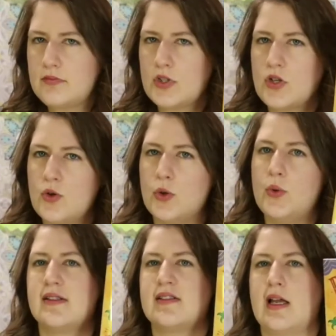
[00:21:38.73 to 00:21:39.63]
who
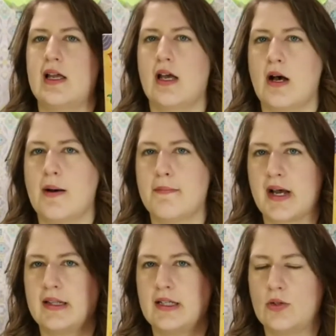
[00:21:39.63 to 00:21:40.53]
is a
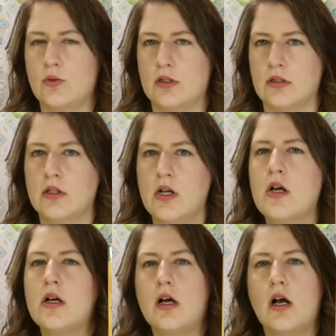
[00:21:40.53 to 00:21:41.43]
bilingual
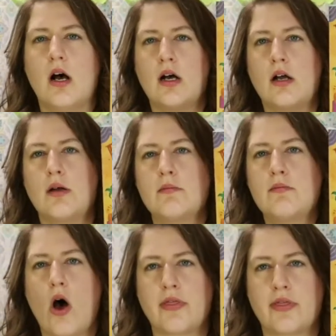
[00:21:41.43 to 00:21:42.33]

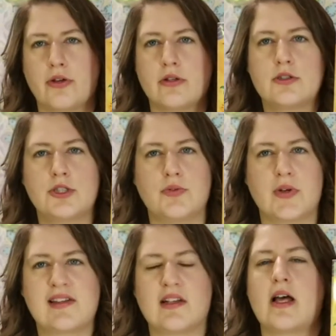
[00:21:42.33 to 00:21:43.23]
author, she
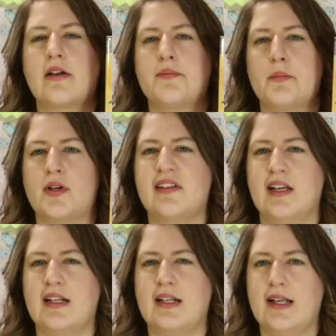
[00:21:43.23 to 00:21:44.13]
writes a lot of books
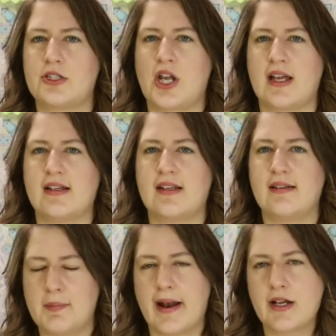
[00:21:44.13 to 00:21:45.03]
in English and in
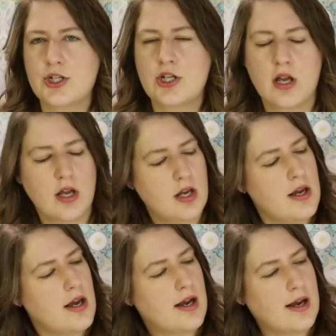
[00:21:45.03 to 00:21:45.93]
Spanish,
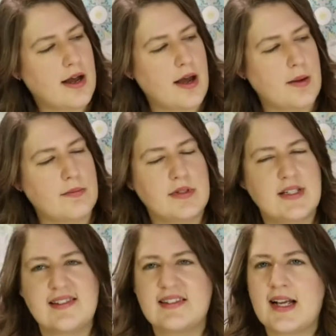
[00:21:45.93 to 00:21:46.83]

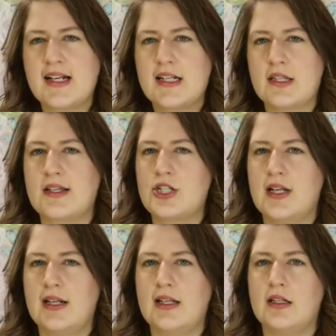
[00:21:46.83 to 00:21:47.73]
decided that
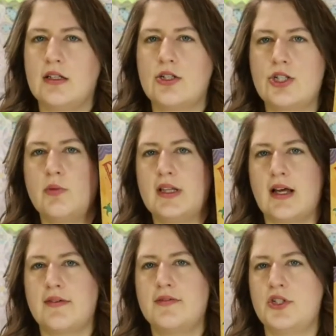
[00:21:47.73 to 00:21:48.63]
she would
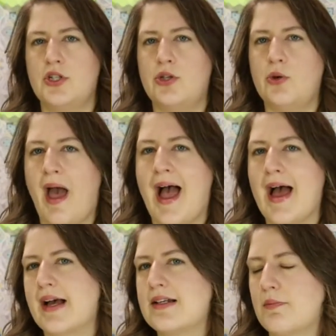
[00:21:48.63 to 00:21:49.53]
love to
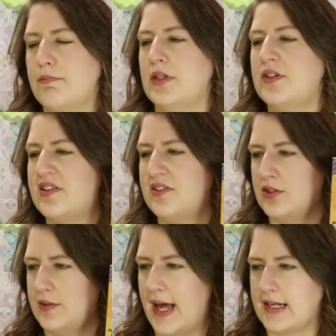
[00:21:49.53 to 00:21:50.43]
add books
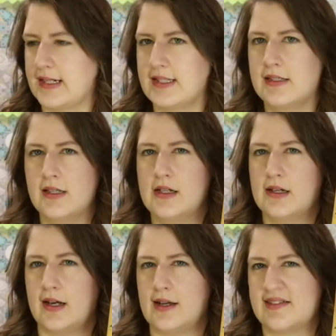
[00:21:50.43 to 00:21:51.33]
to that
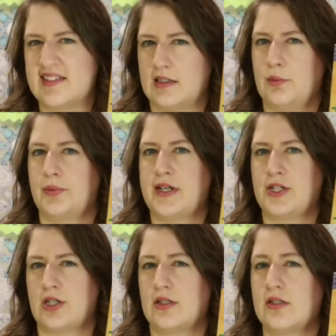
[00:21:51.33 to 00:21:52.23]

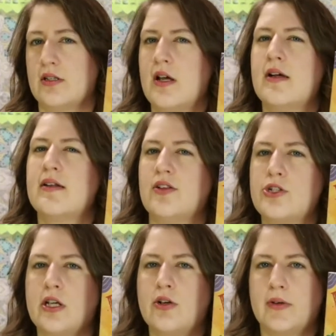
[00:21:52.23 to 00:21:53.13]
celebration. So
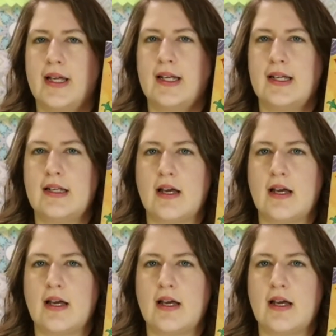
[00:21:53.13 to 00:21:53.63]
she created